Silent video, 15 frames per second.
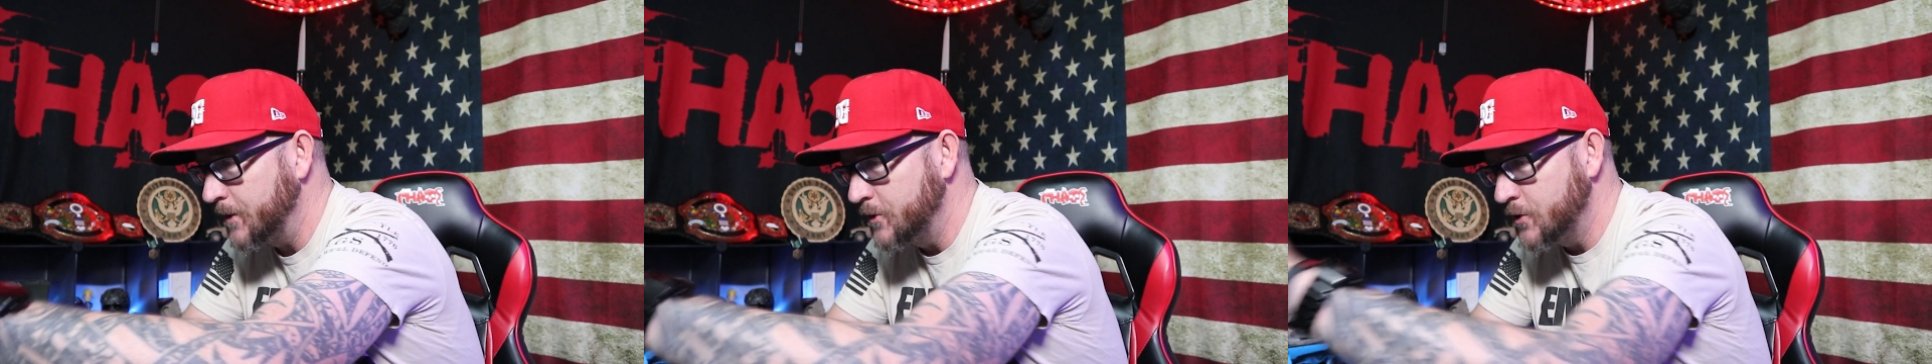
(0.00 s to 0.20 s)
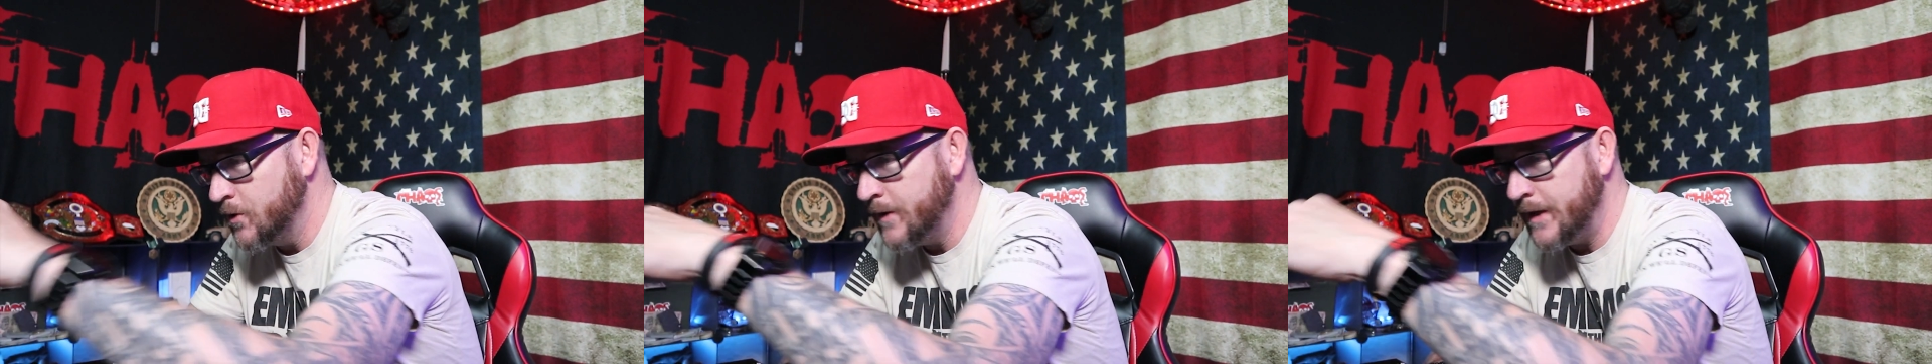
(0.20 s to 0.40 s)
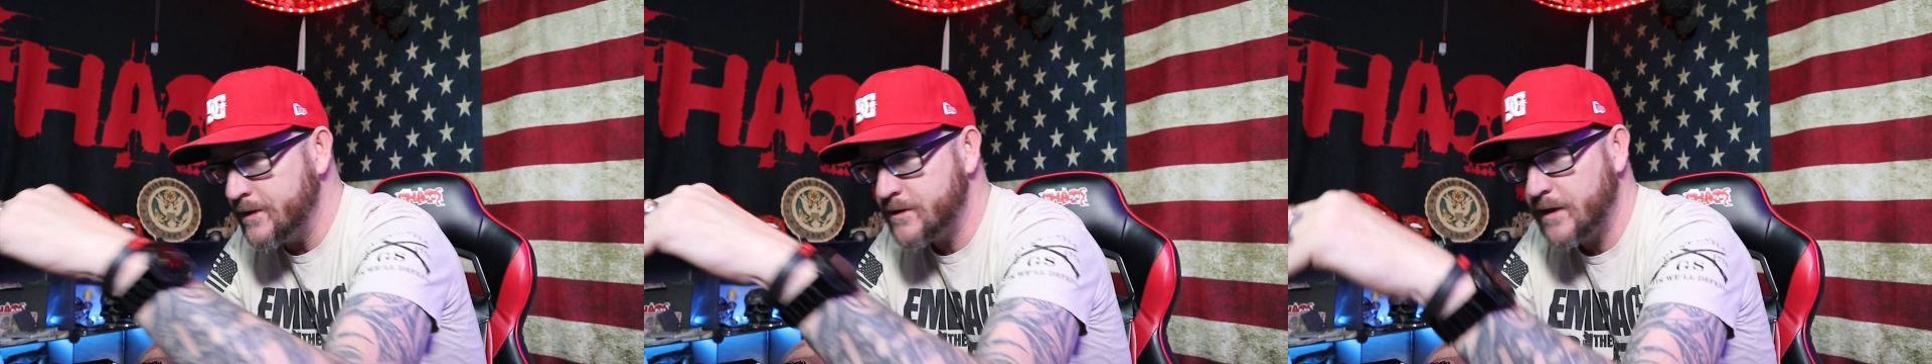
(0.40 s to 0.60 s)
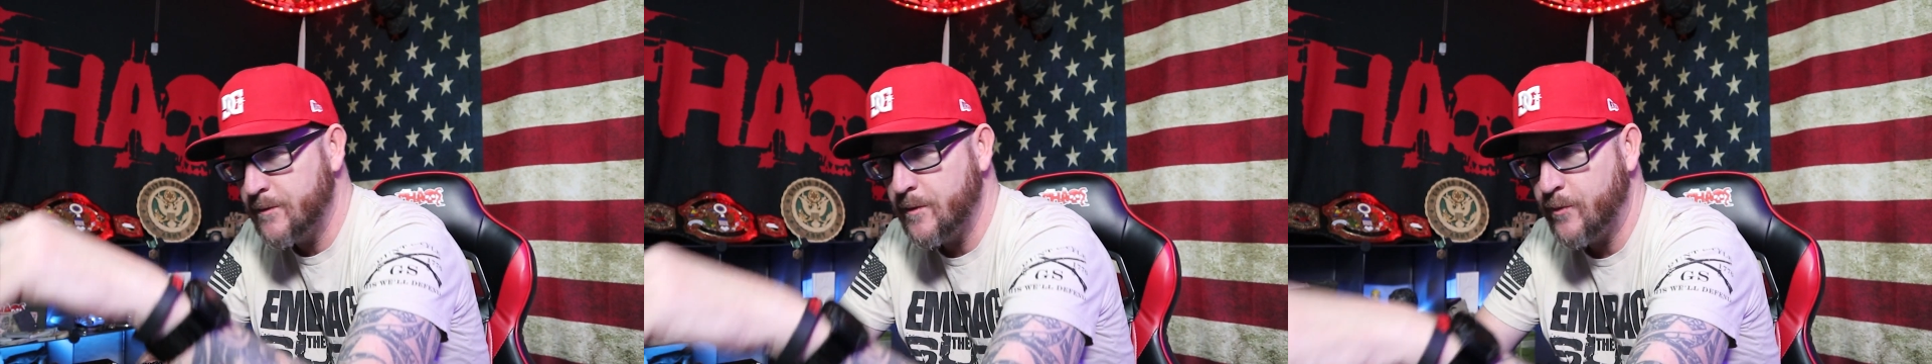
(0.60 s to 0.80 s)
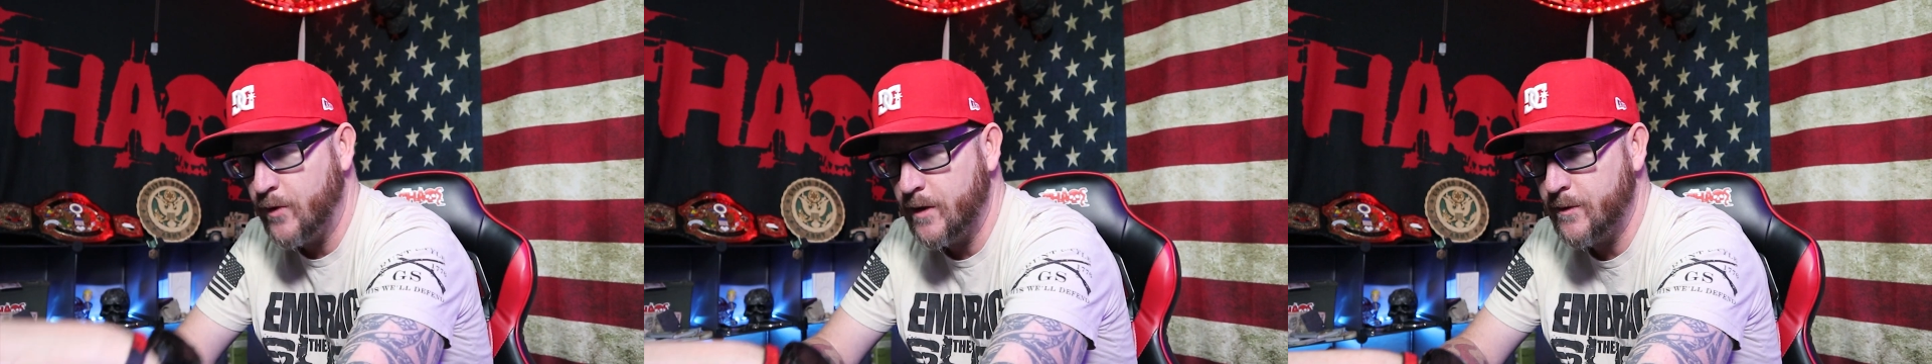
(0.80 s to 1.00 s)
During that same
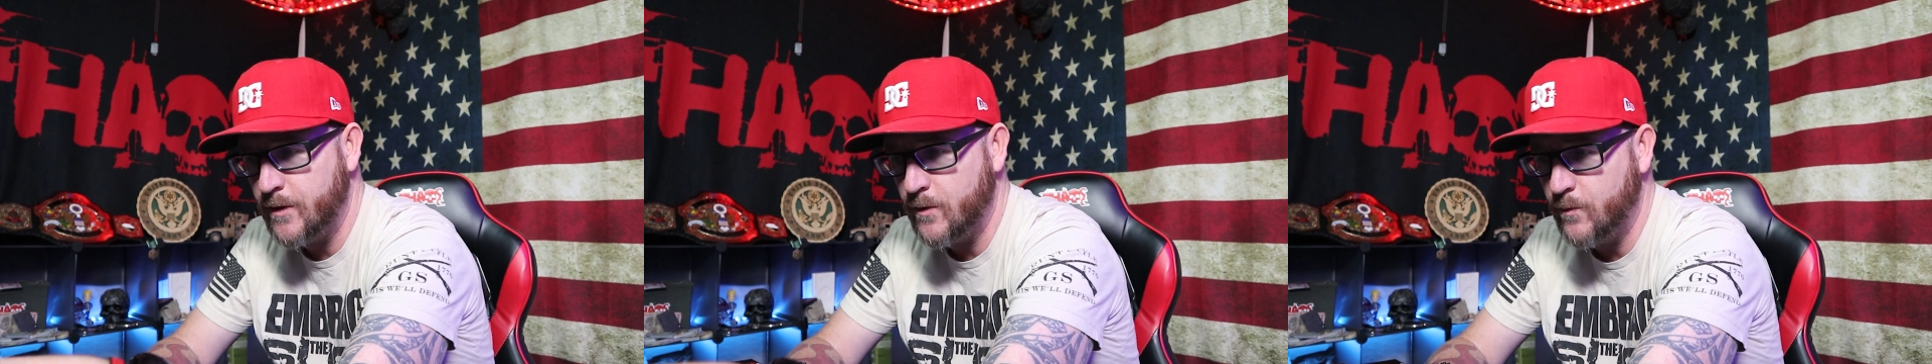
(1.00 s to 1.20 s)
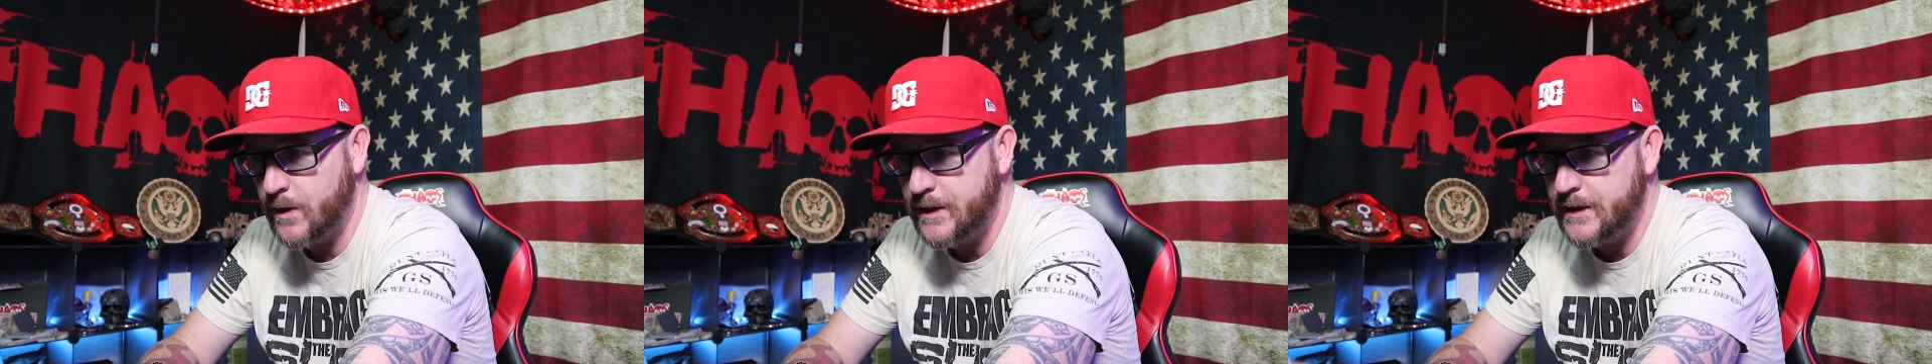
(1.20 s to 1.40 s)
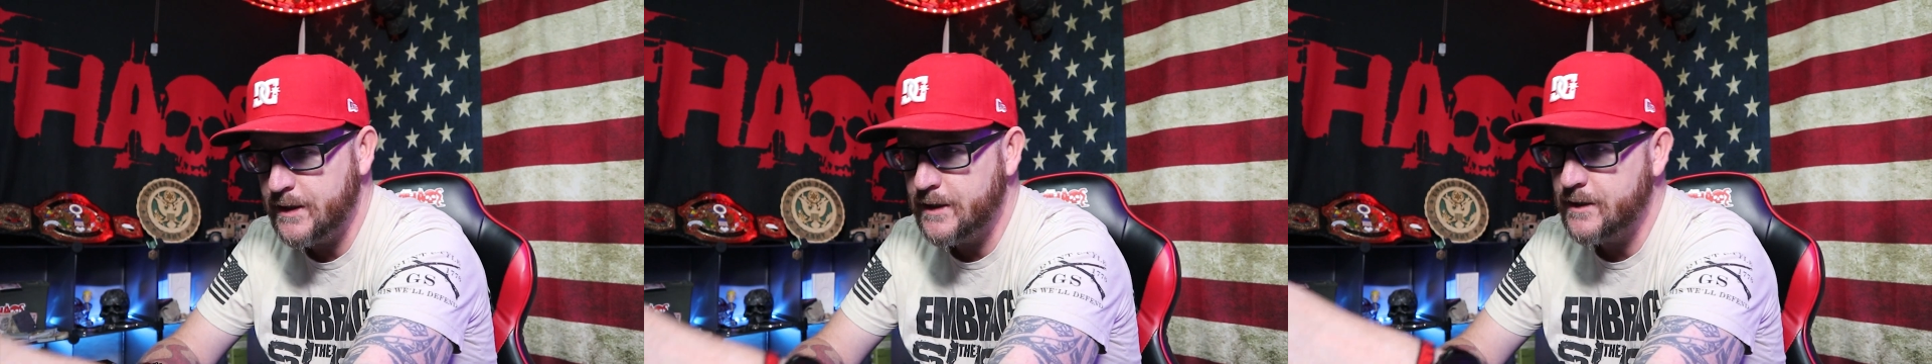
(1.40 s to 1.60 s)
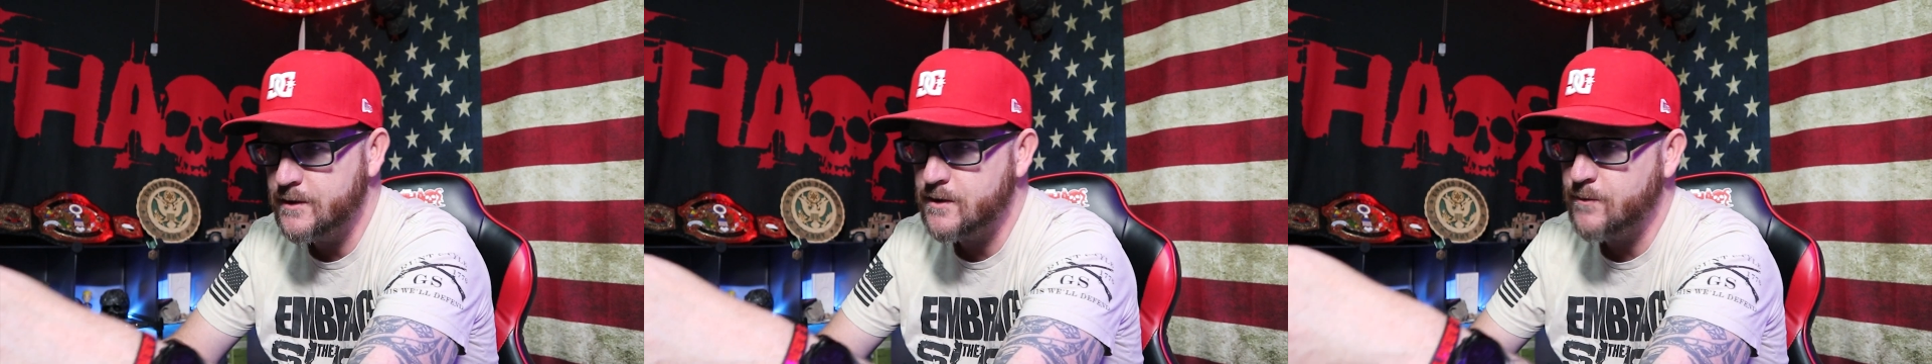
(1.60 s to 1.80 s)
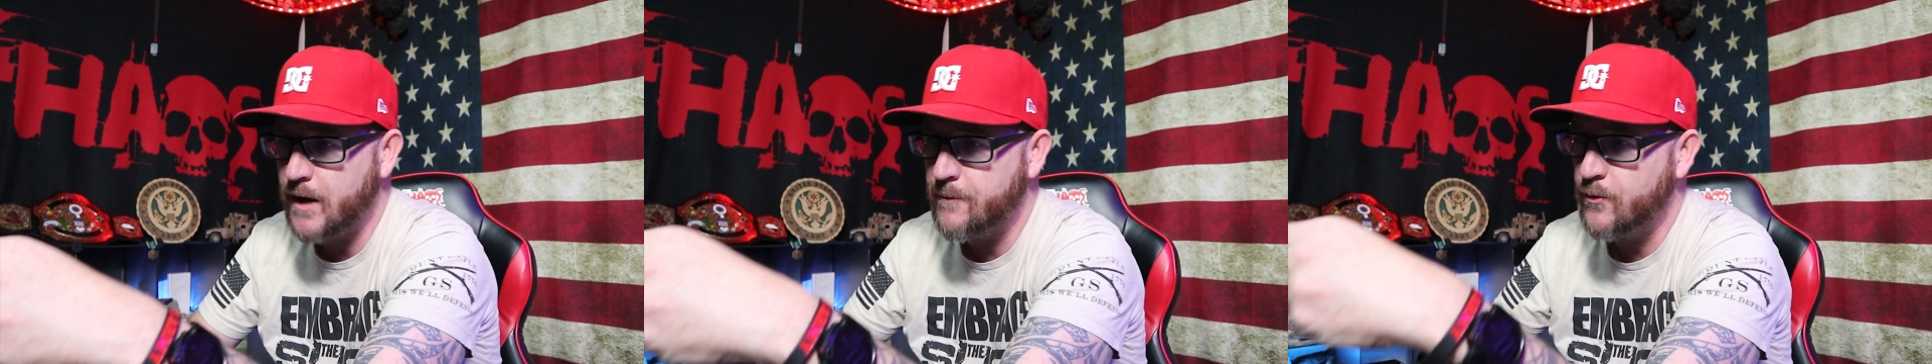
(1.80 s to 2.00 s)
deployment, we did
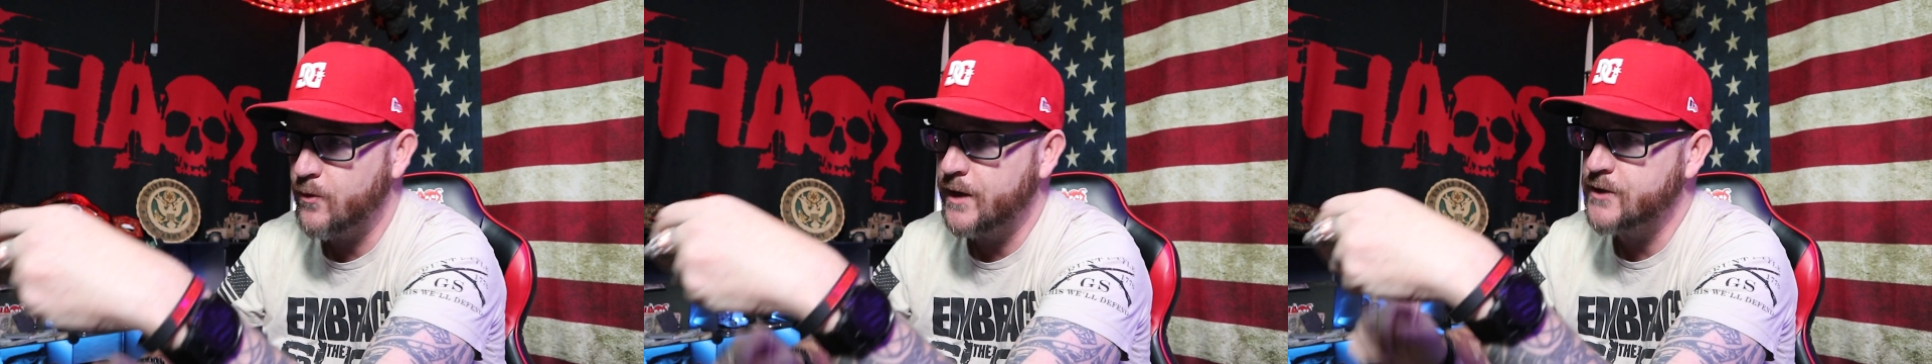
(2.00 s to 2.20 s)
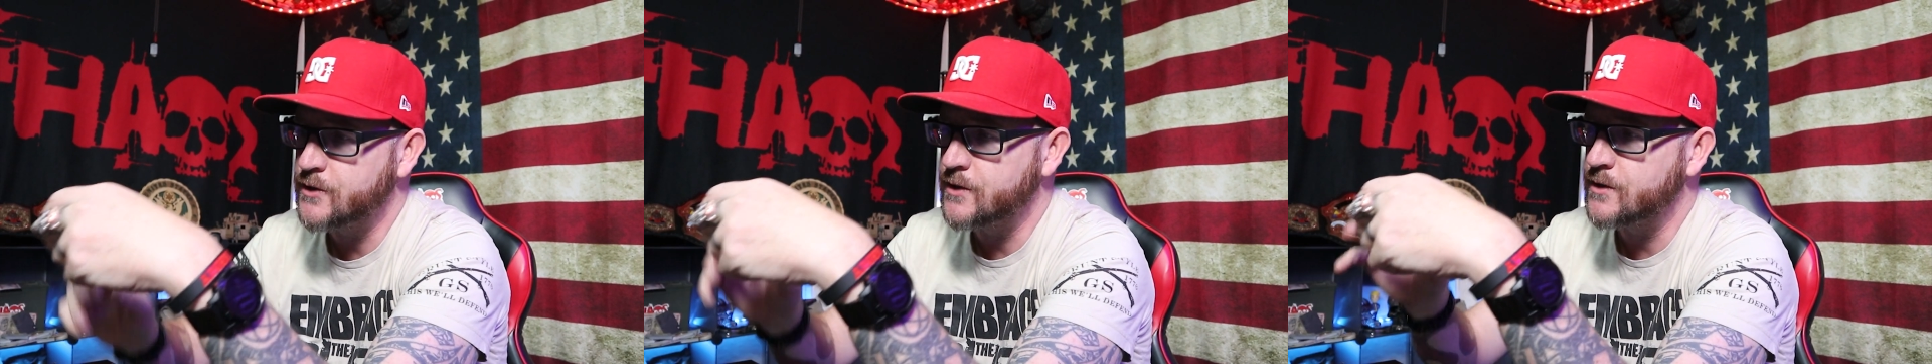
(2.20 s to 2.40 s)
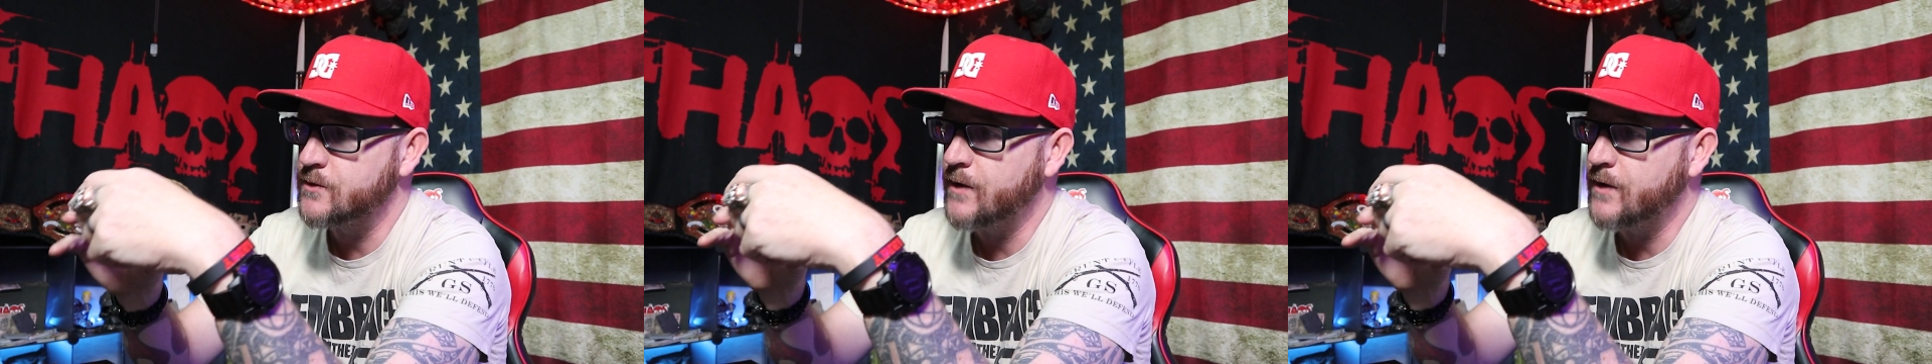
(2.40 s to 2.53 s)
some operations